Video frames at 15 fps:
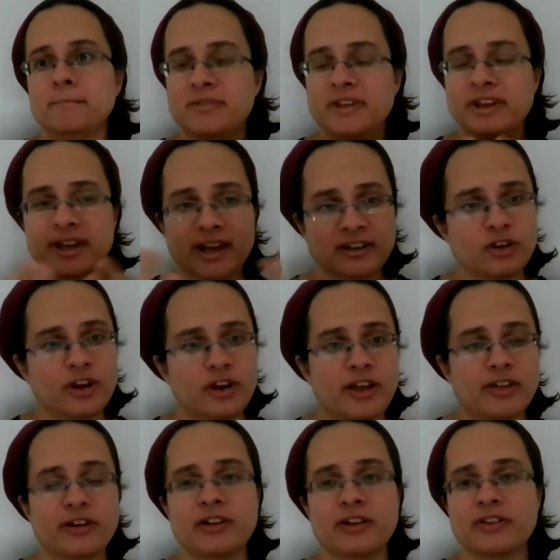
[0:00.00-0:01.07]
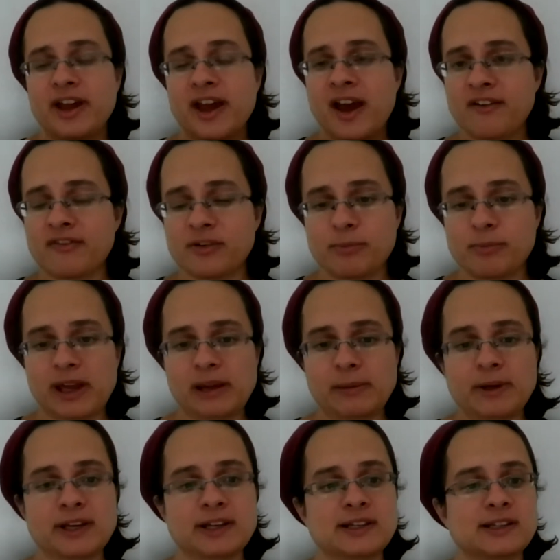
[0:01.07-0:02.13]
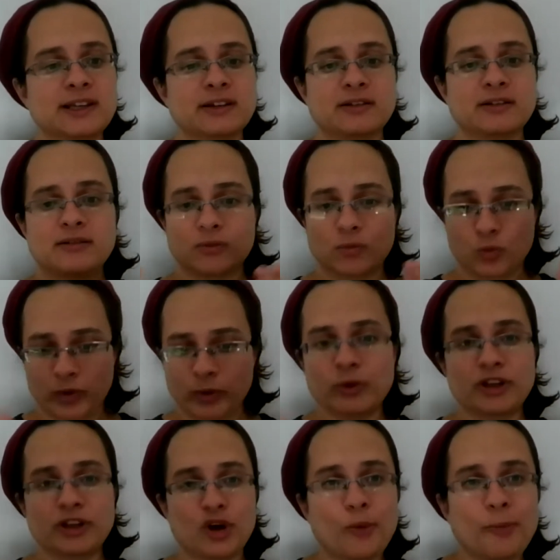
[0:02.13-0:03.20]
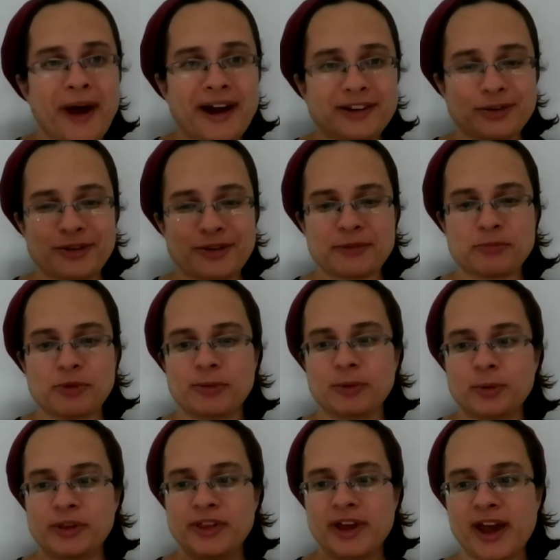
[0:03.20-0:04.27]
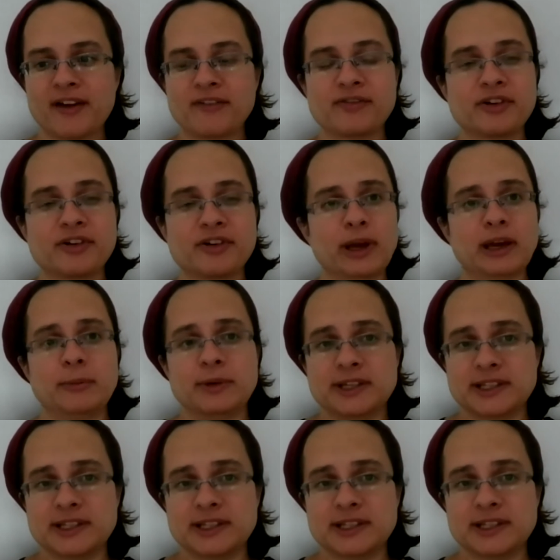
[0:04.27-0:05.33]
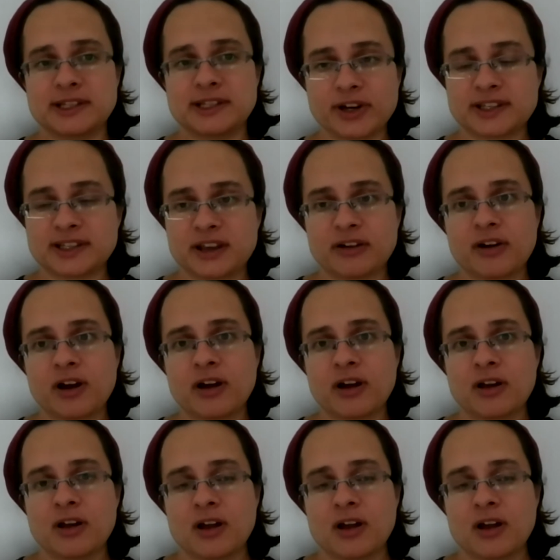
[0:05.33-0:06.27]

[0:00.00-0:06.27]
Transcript: They get together and they have the babies, and we will go back to that moment when have their babies, etc., etc.